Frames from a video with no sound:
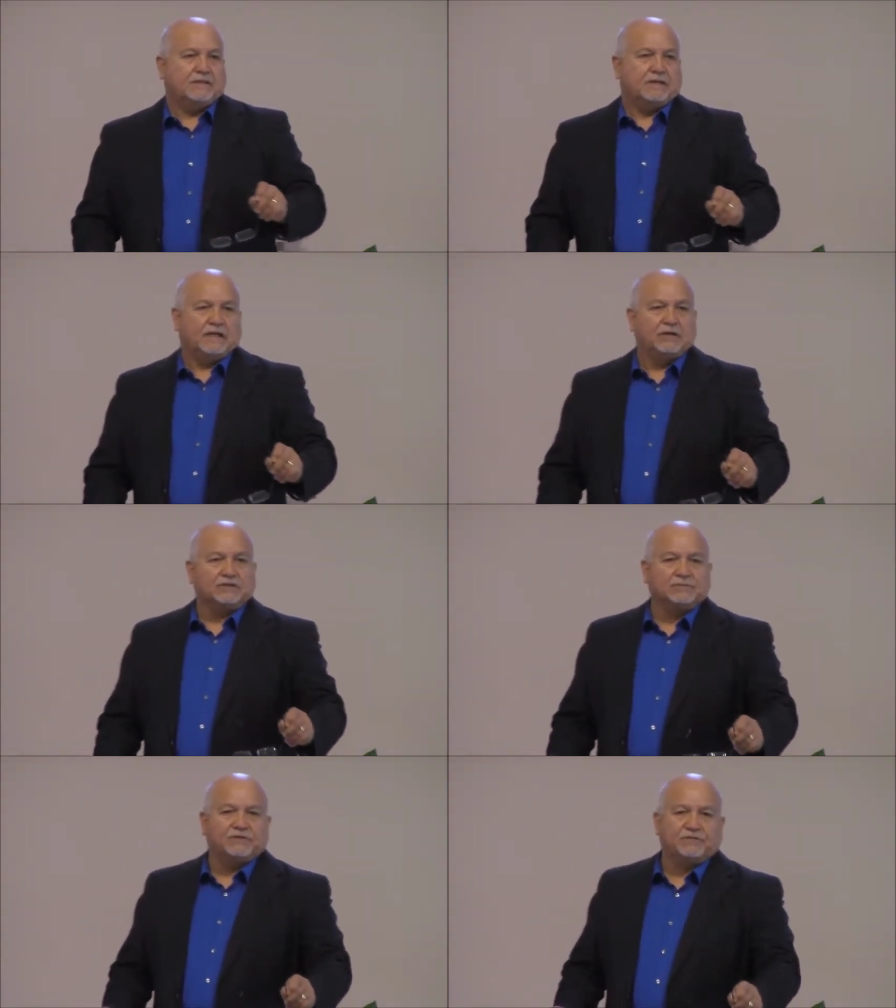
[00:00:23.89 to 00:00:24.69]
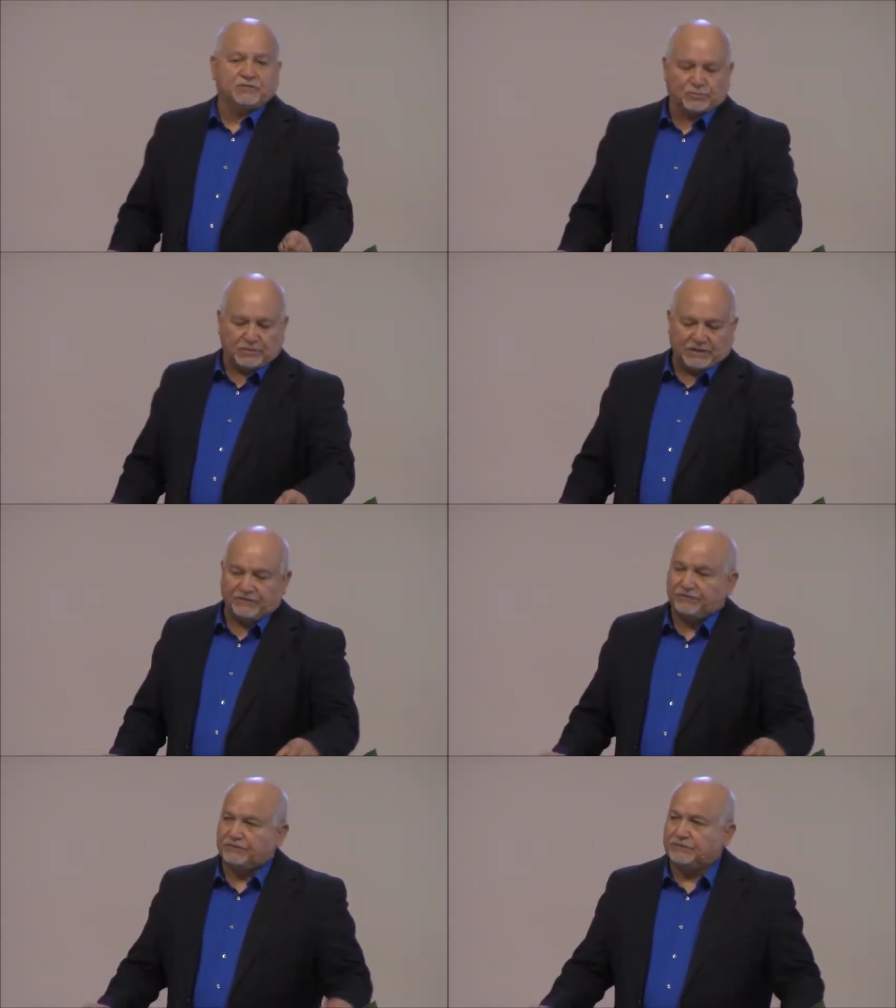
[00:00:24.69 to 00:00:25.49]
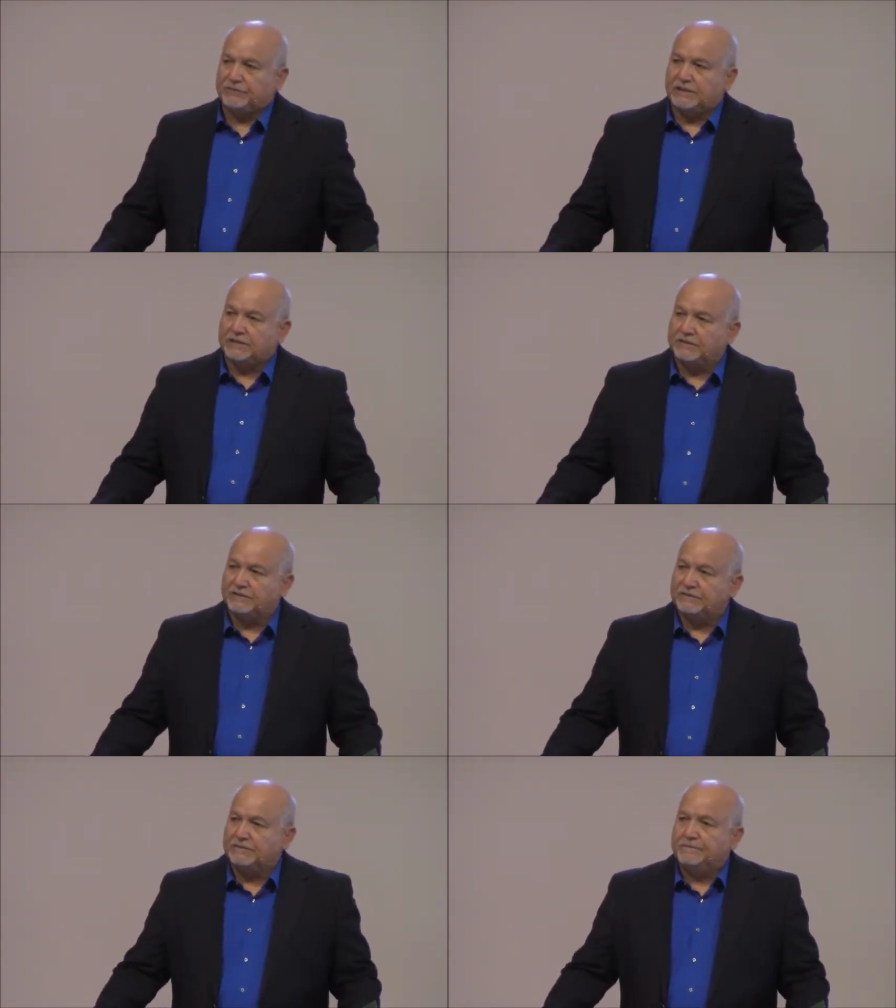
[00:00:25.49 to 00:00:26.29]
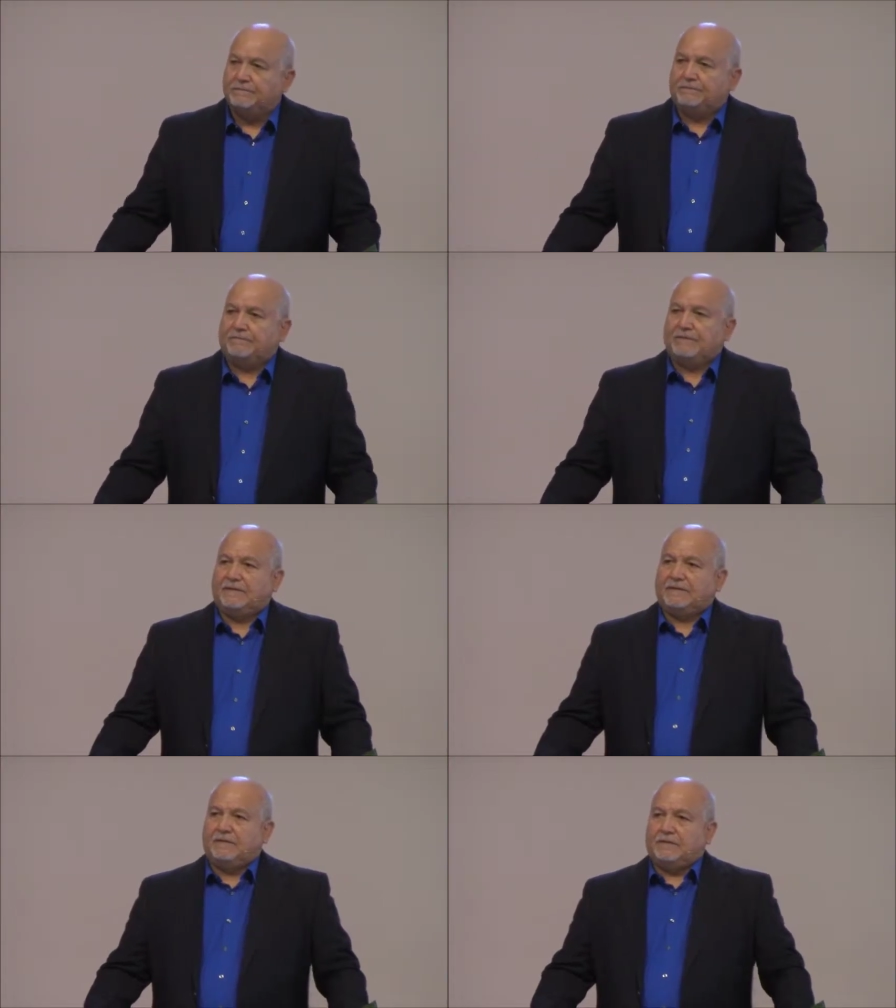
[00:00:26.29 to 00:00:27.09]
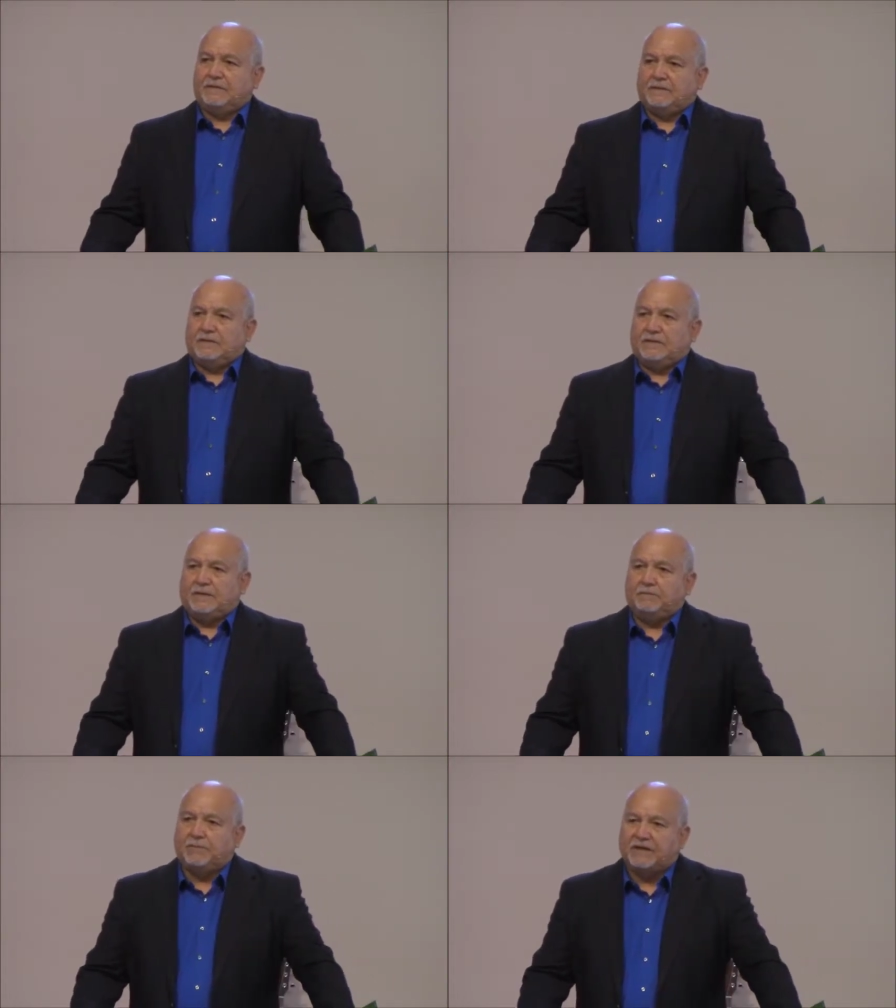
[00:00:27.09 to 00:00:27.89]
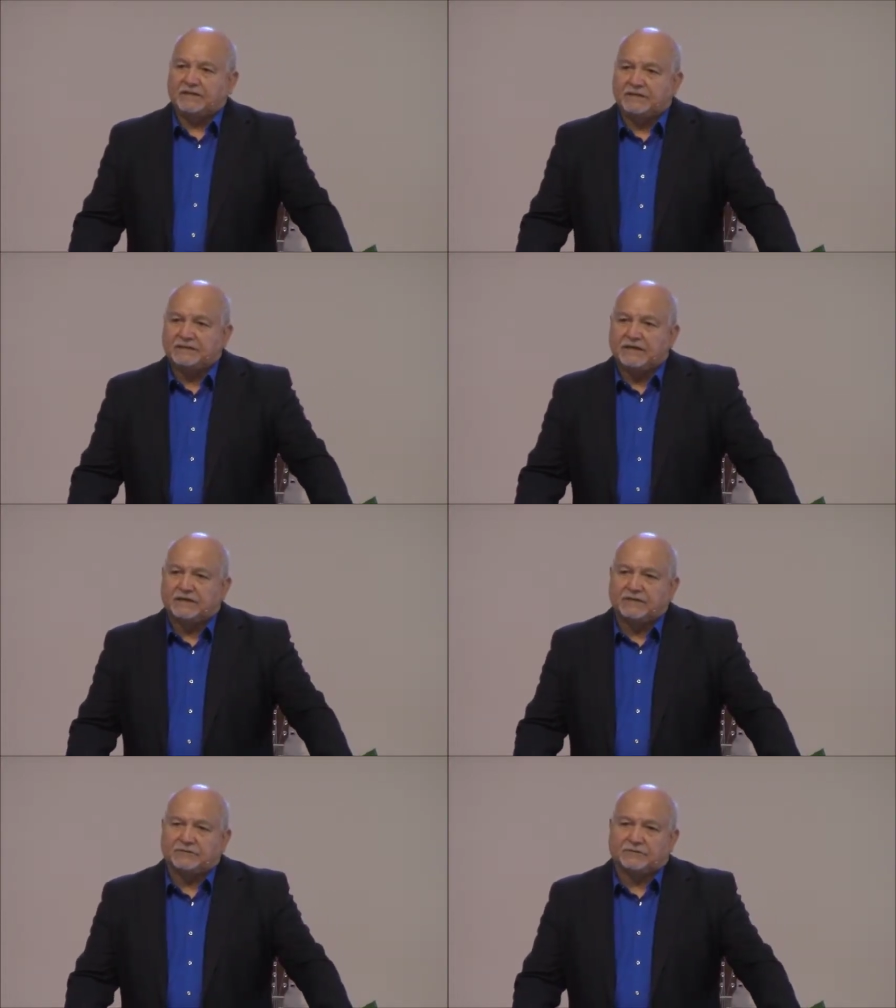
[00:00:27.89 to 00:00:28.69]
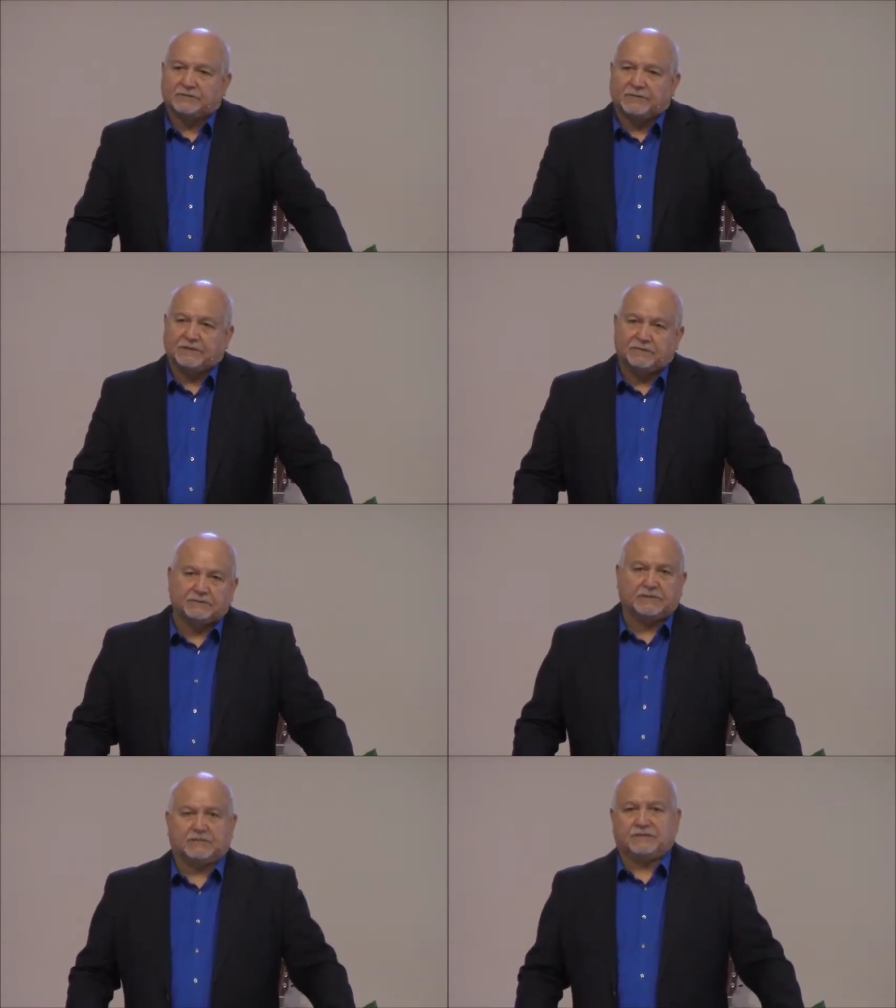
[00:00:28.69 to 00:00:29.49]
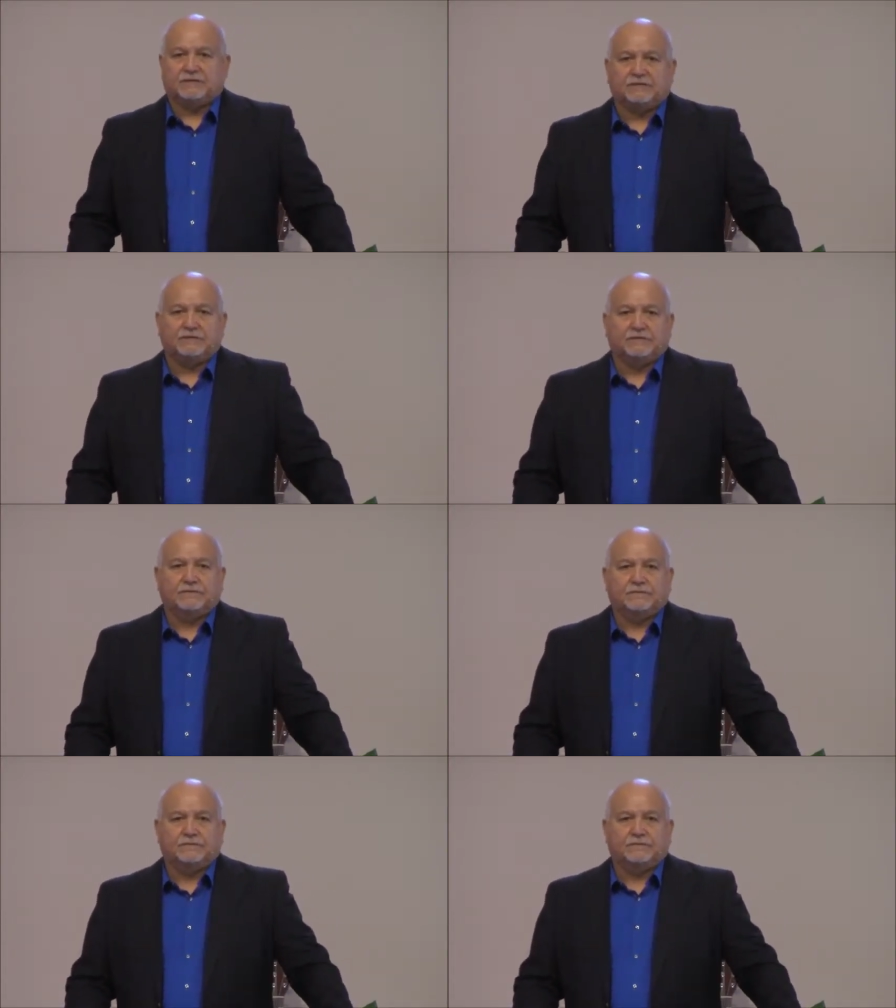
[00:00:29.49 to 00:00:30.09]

I lost my first wife to darkness. And part of that darkness was my own darkness.